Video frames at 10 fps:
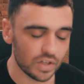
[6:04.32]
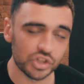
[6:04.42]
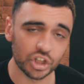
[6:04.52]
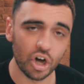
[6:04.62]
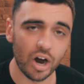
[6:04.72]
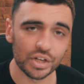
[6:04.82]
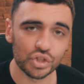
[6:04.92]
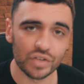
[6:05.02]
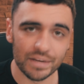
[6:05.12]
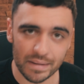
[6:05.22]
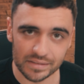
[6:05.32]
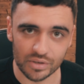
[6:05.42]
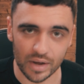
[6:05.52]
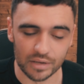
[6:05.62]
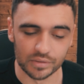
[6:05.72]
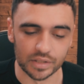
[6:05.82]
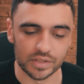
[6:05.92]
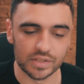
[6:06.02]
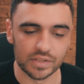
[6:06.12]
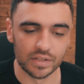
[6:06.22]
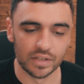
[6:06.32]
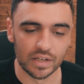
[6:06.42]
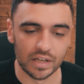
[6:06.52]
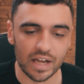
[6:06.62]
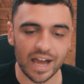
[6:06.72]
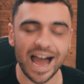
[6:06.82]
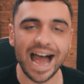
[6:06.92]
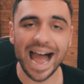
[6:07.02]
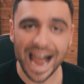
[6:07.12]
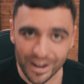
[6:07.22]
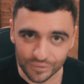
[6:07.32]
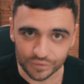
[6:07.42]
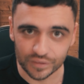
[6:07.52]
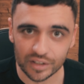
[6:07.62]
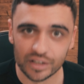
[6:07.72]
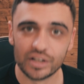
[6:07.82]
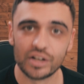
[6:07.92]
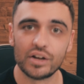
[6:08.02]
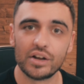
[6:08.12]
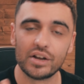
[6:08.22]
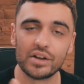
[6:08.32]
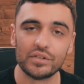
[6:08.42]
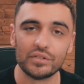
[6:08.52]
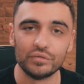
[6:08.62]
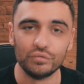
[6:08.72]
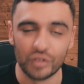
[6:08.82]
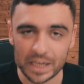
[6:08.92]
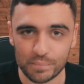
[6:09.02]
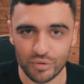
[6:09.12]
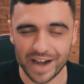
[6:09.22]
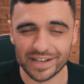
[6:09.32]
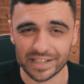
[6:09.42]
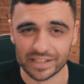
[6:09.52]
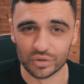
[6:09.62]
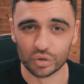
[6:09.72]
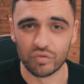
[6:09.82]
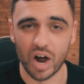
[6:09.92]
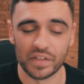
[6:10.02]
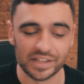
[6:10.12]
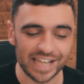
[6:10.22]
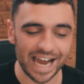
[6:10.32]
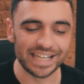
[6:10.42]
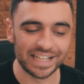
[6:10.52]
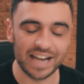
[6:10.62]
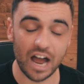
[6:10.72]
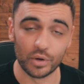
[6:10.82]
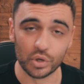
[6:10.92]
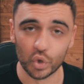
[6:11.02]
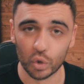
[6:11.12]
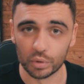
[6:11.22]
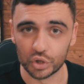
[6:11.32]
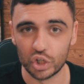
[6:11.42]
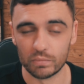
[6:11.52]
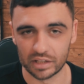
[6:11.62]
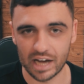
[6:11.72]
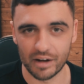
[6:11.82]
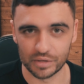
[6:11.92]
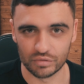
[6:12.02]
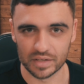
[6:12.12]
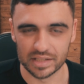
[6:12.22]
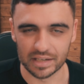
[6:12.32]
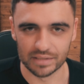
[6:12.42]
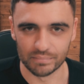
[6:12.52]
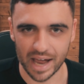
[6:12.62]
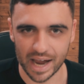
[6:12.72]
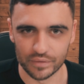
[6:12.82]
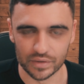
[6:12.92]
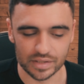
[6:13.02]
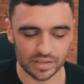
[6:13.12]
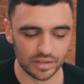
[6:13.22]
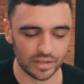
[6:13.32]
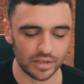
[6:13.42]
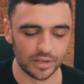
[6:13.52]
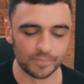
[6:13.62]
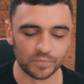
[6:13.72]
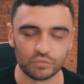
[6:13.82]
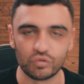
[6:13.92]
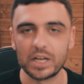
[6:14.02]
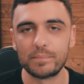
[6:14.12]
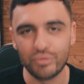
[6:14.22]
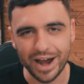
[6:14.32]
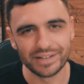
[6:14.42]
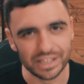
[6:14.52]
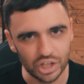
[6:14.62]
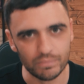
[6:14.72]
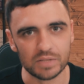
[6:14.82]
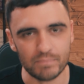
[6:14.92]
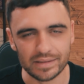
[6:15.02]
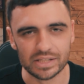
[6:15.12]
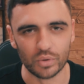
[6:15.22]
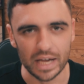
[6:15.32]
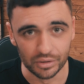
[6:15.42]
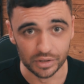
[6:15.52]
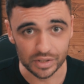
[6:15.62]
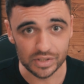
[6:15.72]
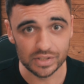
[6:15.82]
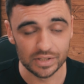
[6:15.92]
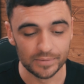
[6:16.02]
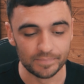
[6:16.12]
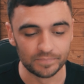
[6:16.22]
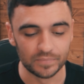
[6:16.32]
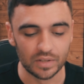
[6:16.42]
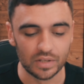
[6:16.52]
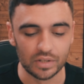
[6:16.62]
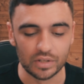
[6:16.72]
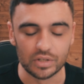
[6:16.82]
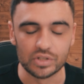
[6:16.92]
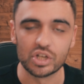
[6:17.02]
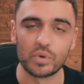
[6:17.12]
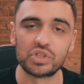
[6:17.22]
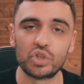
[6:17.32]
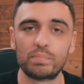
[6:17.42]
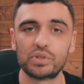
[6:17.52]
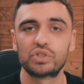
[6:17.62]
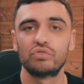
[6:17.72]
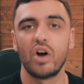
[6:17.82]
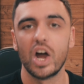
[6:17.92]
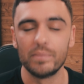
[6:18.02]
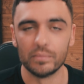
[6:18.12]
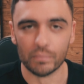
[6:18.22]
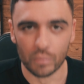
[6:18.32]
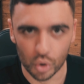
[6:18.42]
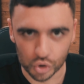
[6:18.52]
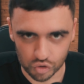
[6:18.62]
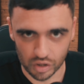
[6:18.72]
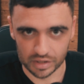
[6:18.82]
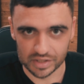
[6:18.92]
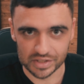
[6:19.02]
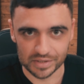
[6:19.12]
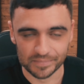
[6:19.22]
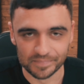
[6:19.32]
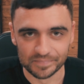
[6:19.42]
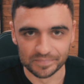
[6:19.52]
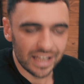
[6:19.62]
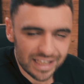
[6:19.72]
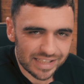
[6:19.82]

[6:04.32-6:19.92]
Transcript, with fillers: Psychiatry and mental illness have rebranded, or rather taken our normal human characteristics and behaviors, rebranded them as mental illness so as to prescribe more drugs. He